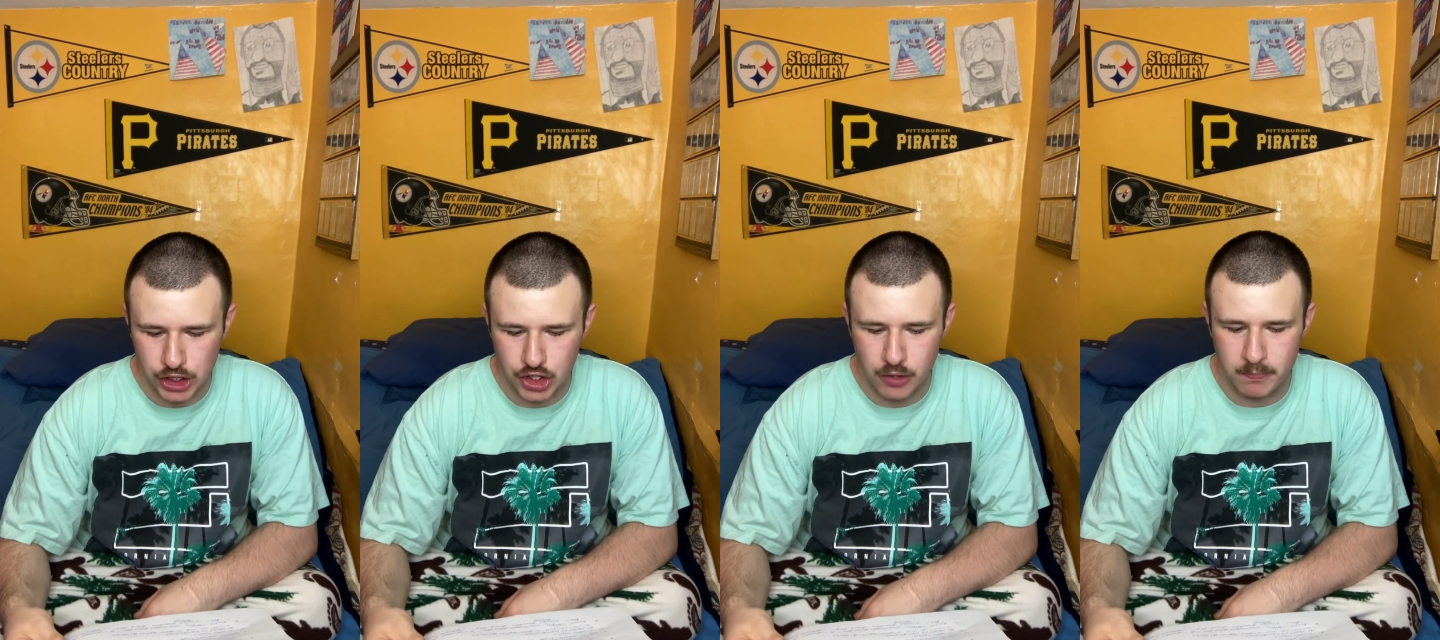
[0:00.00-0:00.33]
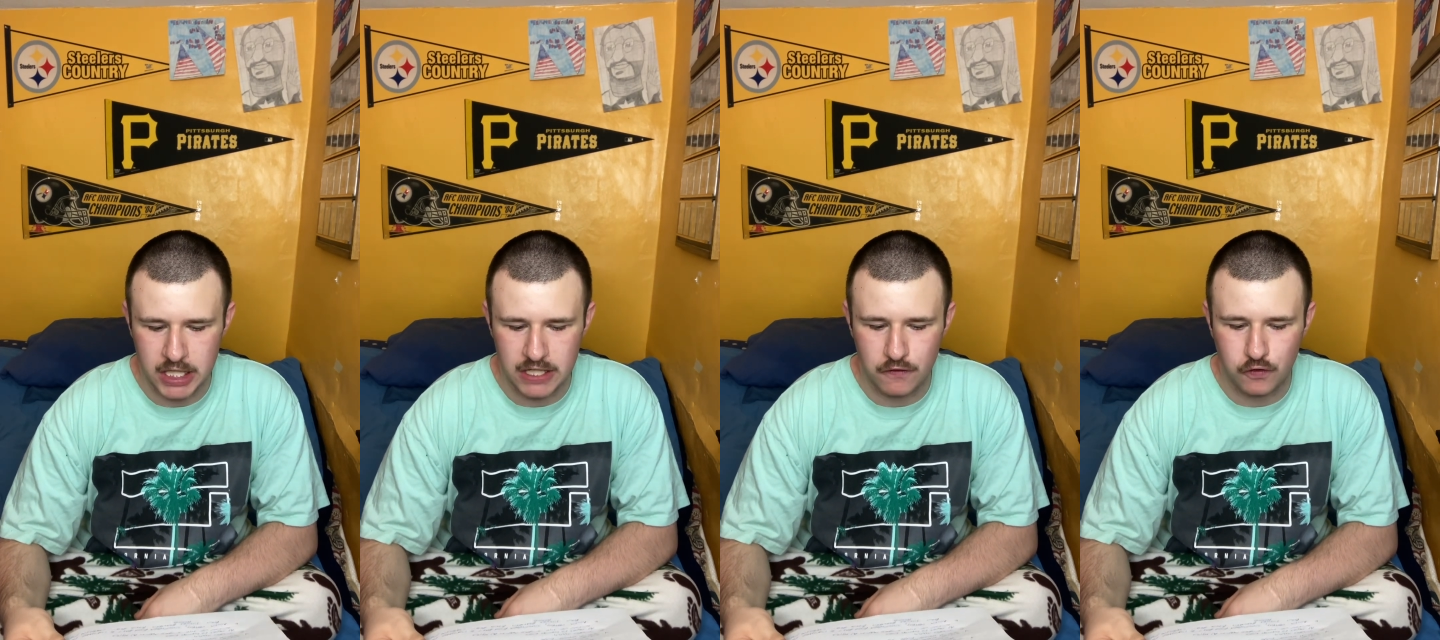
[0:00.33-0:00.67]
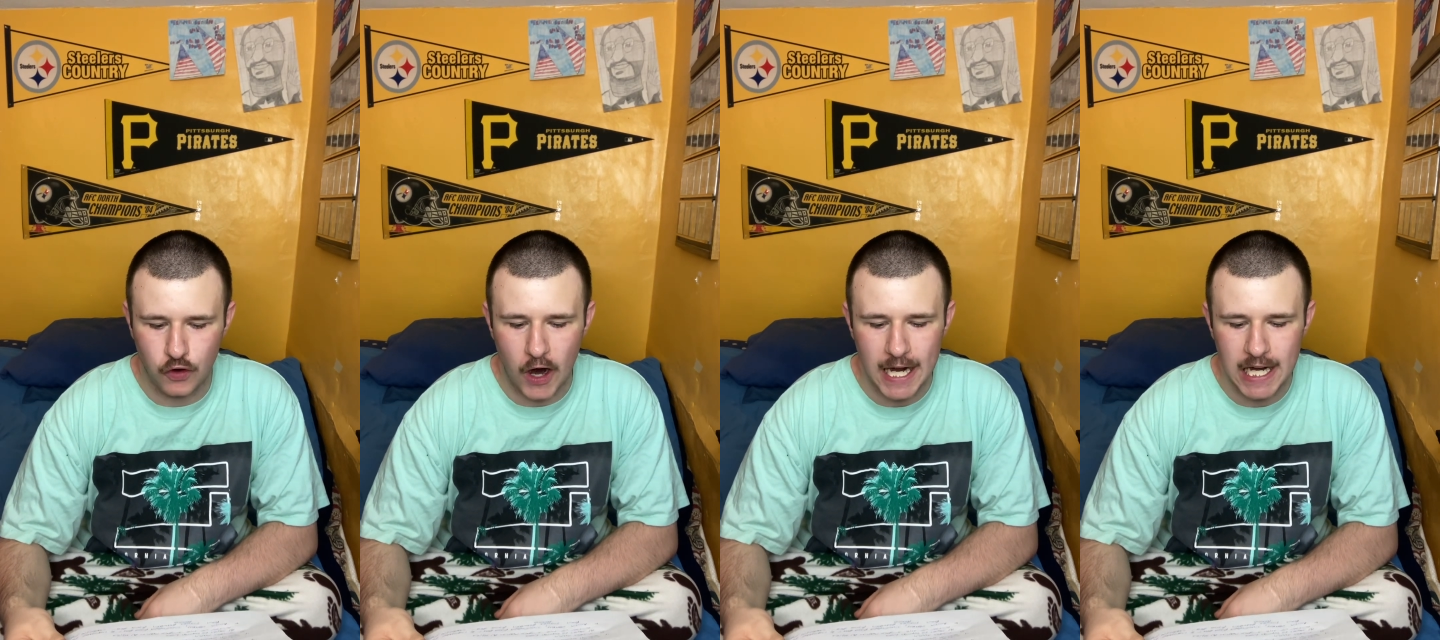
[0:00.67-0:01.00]
to be
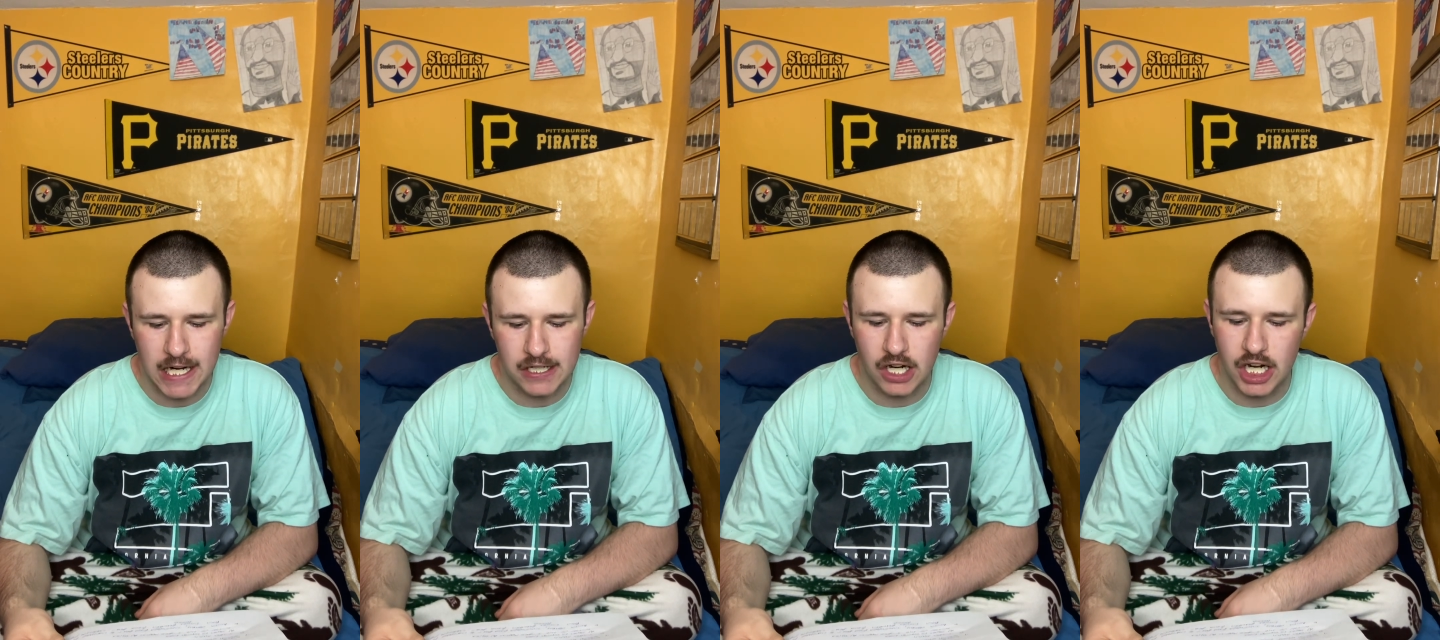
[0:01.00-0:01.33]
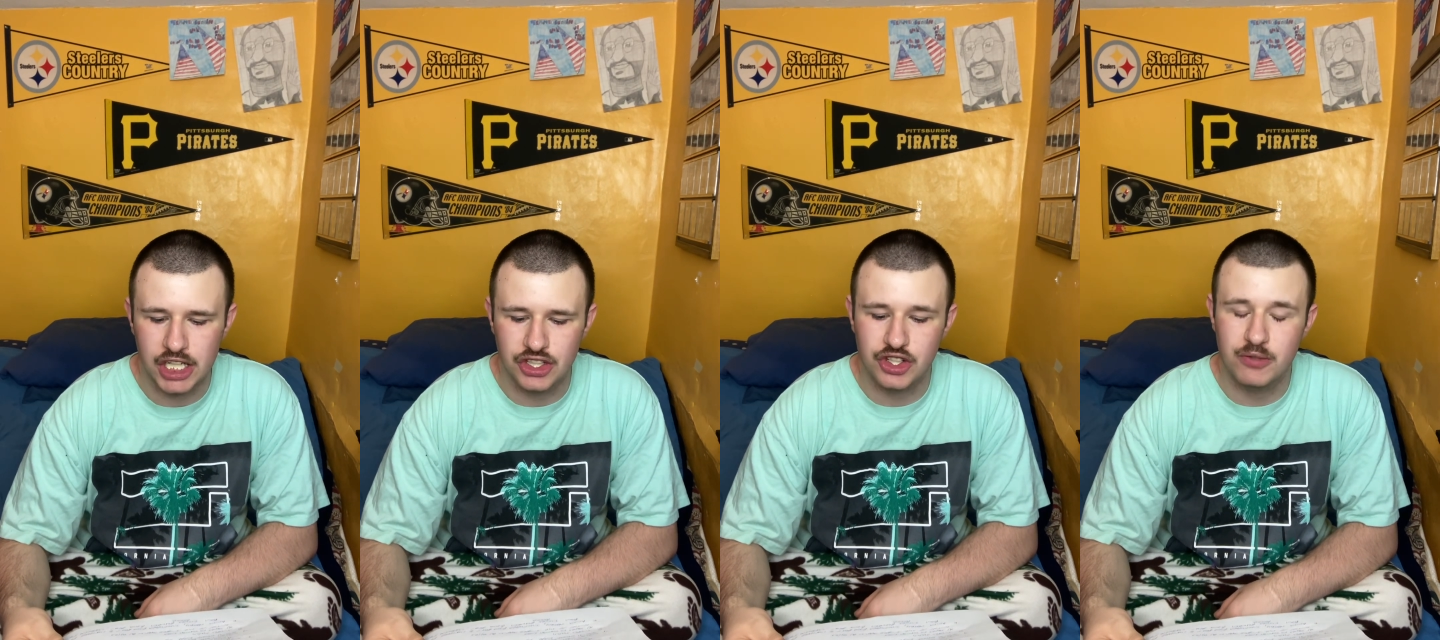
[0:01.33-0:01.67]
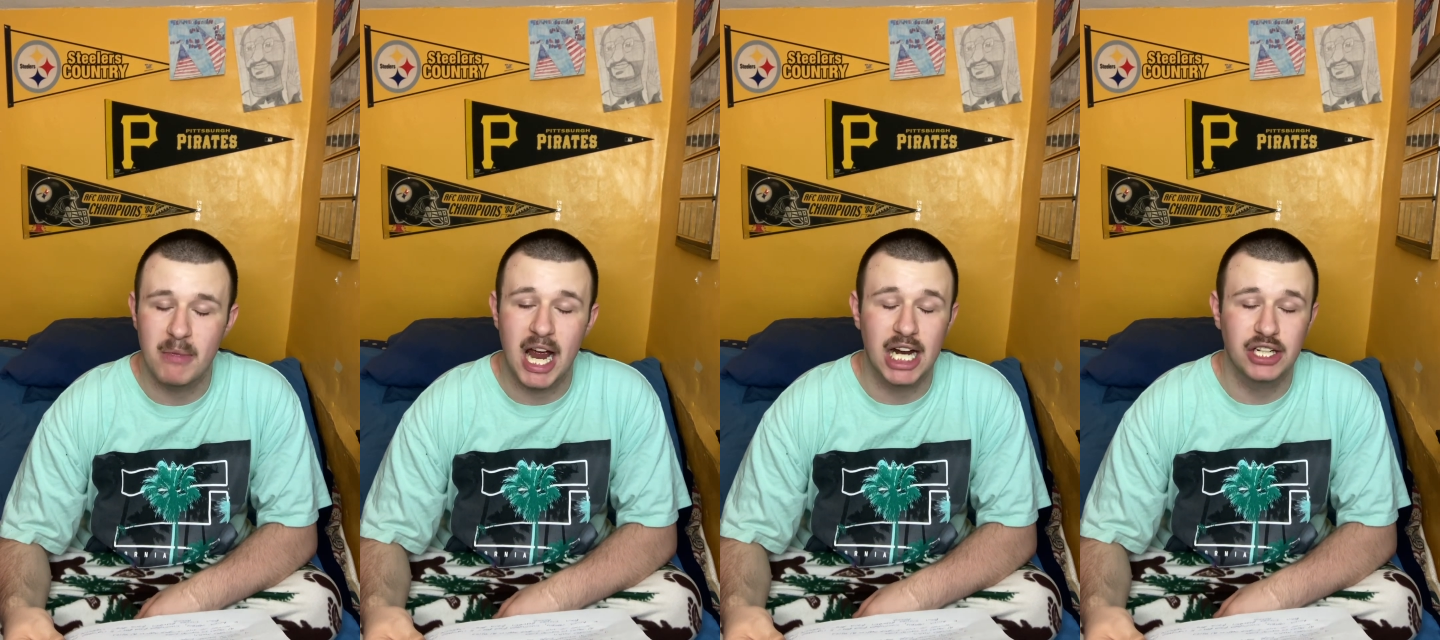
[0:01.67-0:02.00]
Friday Night
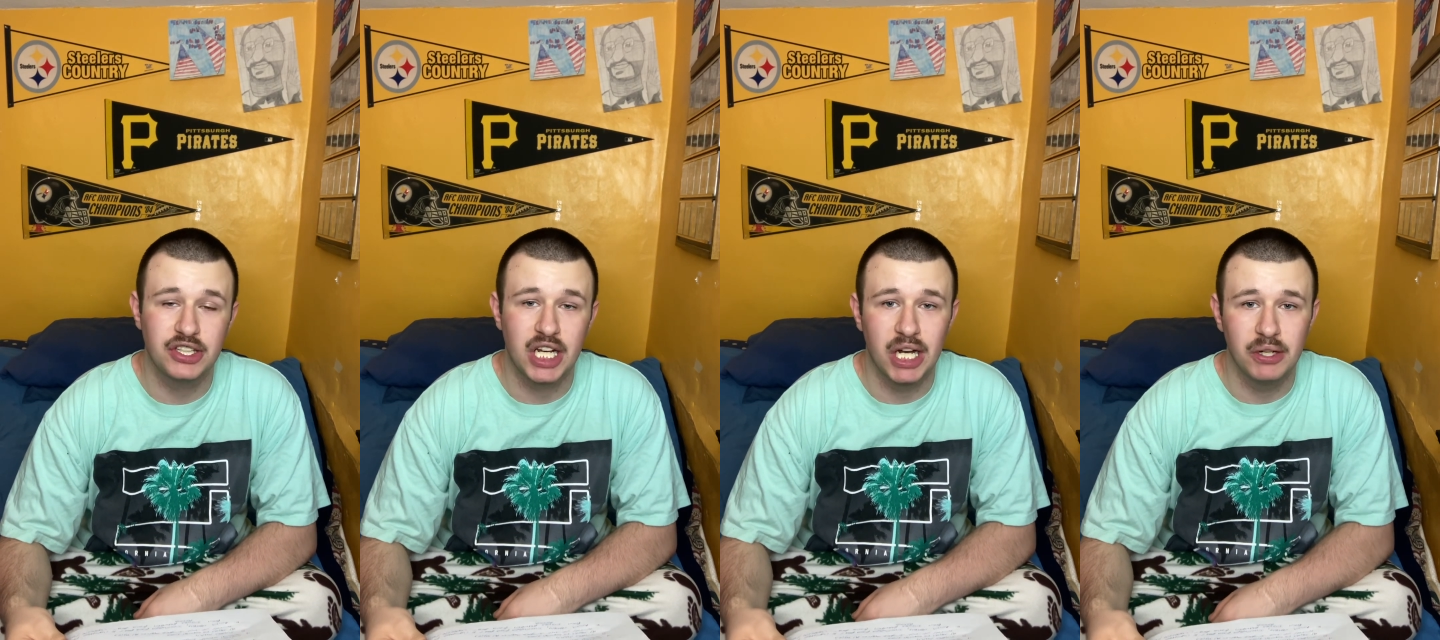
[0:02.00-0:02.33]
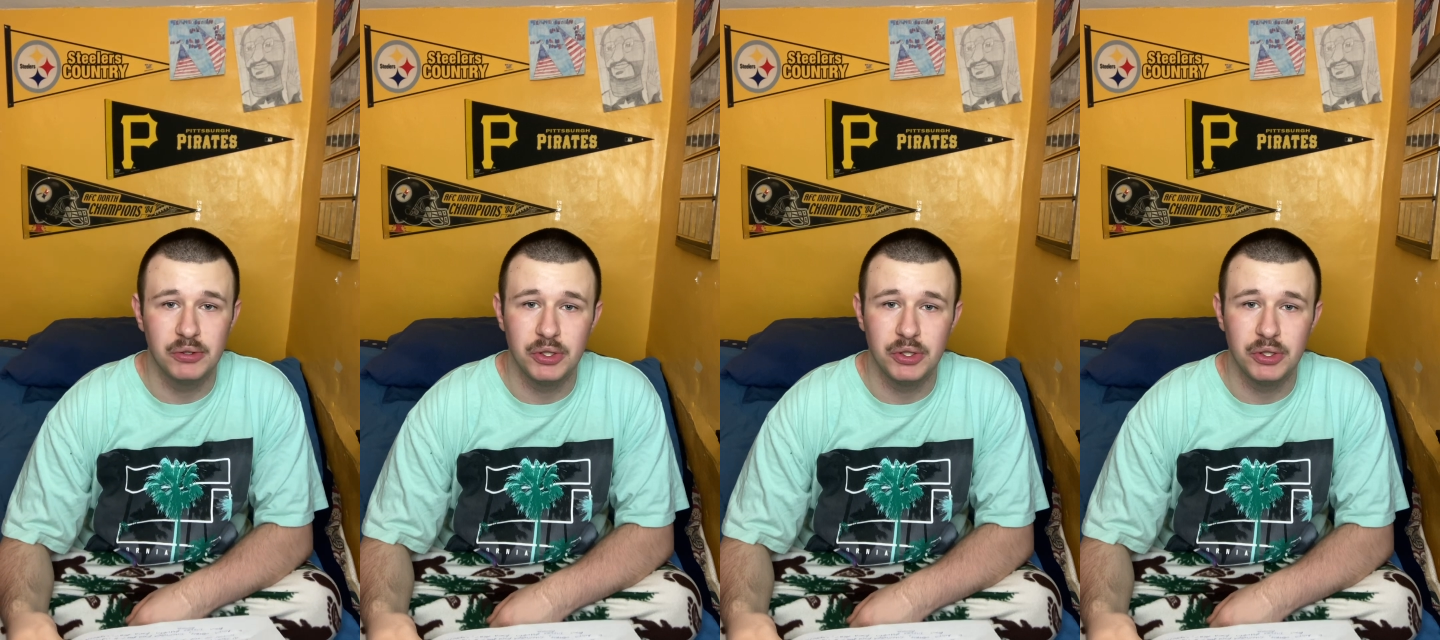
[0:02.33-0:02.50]
SmackDown